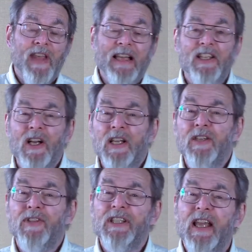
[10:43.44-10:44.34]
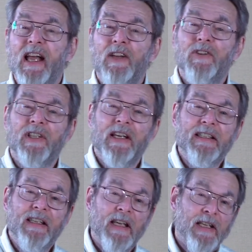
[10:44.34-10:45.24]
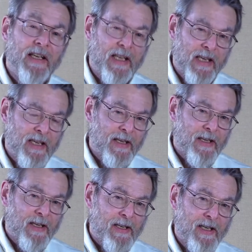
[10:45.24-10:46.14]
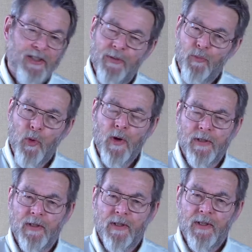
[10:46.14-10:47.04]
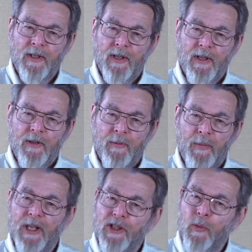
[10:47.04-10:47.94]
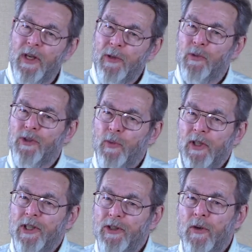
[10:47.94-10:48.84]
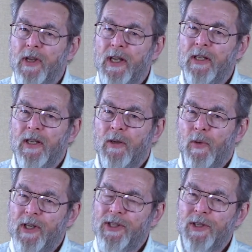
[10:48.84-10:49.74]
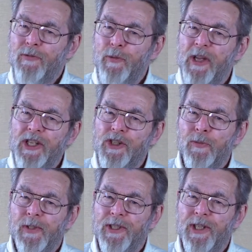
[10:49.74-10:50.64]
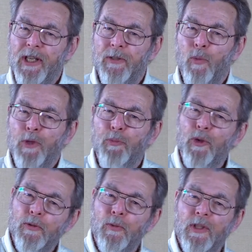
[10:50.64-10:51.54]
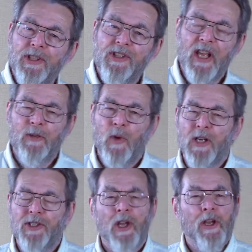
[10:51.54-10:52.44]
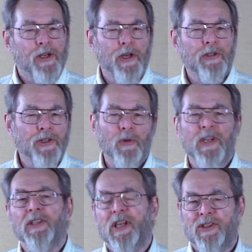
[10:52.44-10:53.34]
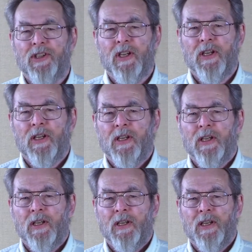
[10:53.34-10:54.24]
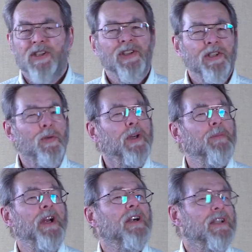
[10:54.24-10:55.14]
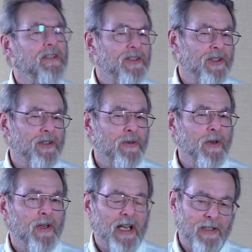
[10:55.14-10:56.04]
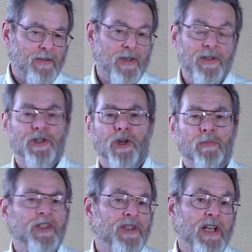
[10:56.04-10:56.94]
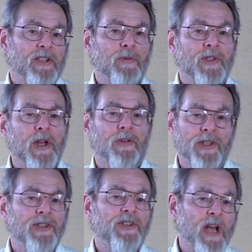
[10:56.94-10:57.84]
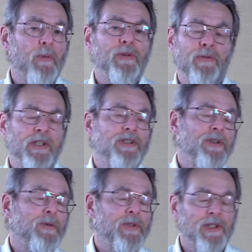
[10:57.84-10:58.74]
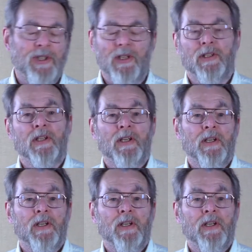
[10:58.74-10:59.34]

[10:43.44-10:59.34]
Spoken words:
that kind of attack on identity, is important. Because what he was really doing, what his information really did, what Putin really said was, you're doing this. Is this what Americans do? And to the Germans, the answer was no. This is not what friends do with each other.